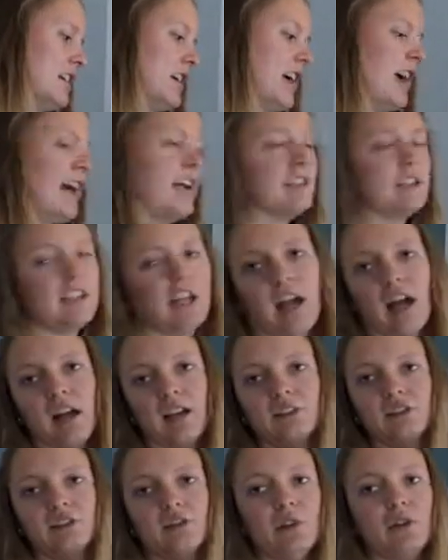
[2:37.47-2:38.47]
And yeah,
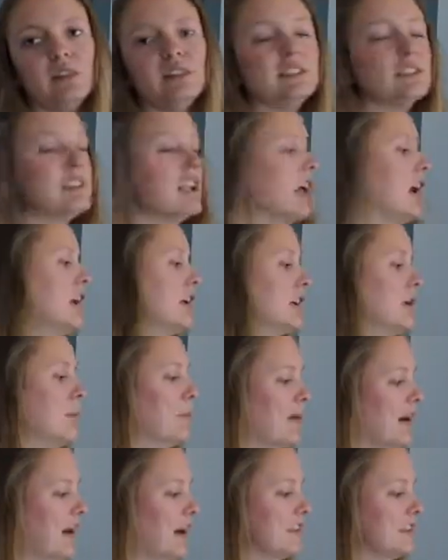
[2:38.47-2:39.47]
so it's like
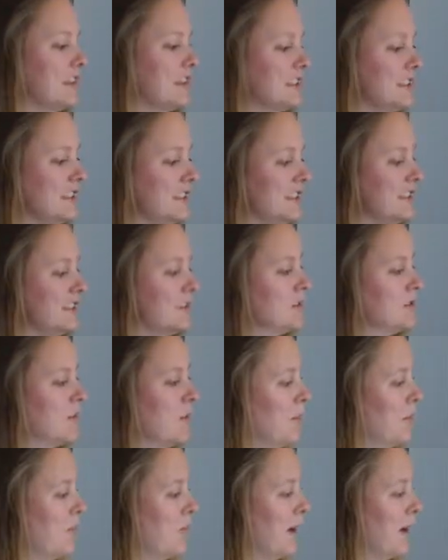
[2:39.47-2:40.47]
behind the scenes,
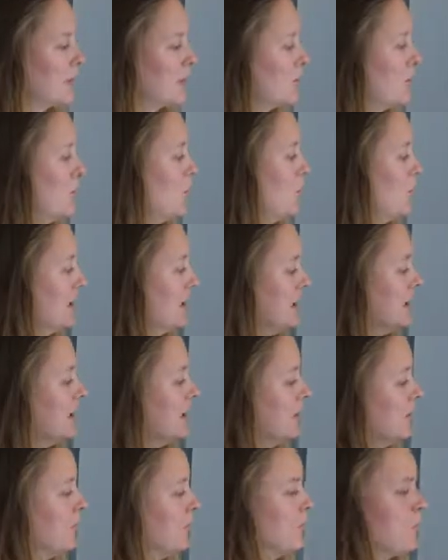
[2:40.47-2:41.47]
but with